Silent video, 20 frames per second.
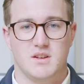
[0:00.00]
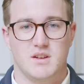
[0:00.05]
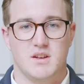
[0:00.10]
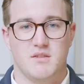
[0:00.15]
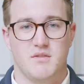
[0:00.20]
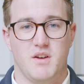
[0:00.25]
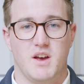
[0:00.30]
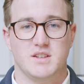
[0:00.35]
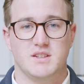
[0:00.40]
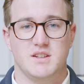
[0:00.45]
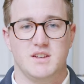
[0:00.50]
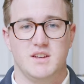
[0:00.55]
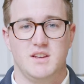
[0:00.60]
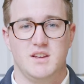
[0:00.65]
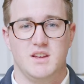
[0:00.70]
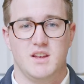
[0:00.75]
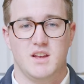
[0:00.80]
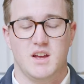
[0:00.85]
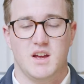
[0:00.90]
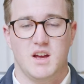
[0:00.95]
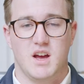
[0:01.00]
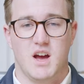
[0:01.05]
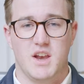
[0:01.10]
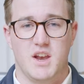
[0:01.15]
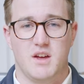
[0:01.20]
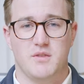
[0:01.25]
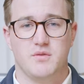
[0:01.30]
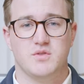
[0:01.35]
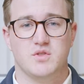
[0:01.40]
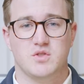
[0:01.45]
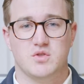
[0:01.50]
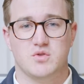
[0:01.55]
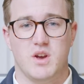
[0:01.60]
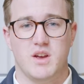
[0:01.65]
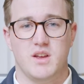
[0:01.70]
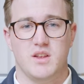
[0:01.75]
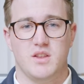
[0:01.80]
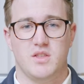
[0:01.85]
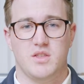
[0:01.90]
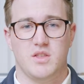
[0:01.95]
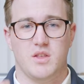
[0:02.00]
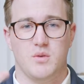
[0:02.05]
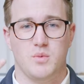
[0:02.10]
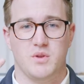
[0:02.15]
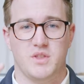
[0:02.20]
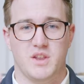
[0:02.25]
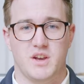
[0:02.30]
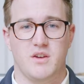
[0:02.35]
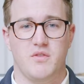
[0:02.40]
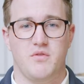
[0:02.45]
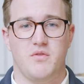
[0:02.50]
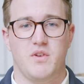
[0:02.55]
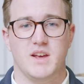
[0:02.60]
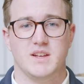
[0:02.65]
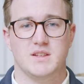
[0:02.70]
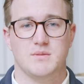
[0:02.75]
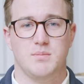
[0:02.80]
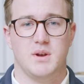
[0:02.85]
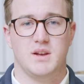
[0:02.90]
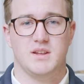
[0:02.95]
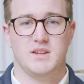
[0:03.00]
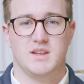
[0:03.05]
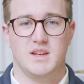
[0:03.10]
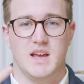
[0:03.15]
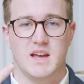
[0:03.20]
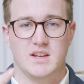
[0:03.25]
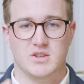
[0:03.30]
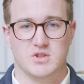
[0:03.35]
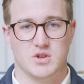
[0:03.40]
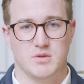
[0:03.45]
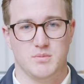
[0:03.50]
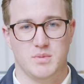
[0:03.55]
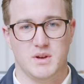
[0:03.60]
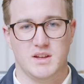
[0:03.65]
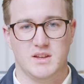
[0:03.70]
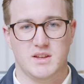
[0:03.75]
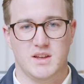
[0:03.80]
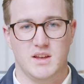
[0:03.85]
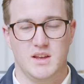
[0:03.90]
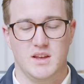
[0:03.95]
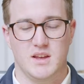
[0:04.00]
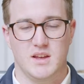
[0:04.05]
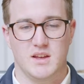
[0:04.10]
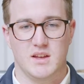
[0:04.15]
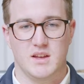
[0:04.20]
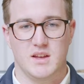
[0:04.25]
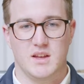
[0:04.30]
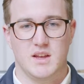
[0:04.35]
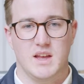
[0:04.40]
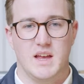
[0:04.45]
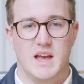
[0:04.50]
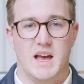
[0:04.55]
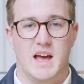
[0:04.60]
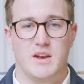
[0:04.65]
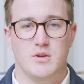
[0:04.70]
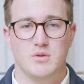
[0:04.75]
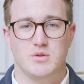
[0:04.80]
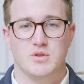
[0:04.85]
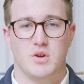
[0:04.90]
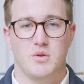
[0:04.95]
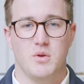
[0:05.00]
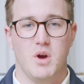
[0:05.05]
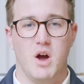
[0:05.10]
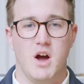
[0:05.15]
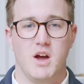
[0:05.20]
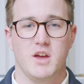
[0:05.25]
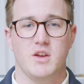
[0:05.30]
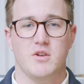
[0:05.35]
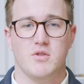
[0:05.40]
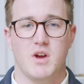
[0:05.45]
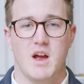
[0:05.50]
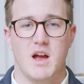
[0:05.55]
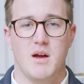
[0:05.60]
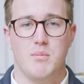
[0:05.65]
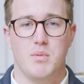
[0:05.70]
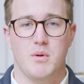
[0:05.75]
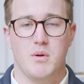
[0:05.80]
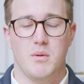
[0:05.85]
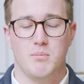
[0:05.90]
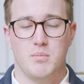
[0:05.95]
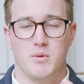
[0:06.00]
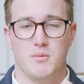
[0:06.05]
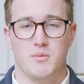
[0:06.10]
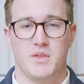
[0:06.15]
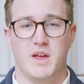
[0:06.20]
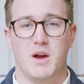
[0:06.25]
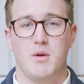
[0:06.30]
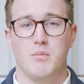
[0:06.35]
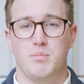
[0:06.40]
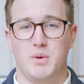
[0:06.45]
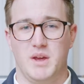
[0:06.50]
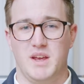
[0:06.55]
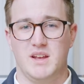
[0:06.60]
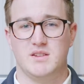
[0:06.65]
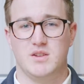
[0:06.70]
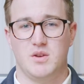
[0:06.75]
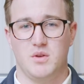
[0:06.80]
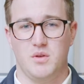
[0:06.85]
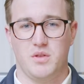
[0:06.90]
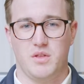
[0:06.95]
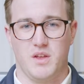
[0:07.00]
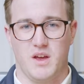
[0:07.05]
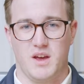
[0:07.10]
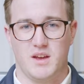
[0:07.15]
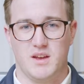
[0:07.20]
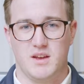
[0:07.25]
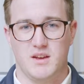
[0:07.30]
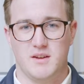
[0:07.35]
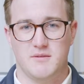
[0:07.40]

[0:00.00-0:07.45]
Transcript: Firstly, enough strength with enough flexibility and durability, and also high grab, but without being too thick.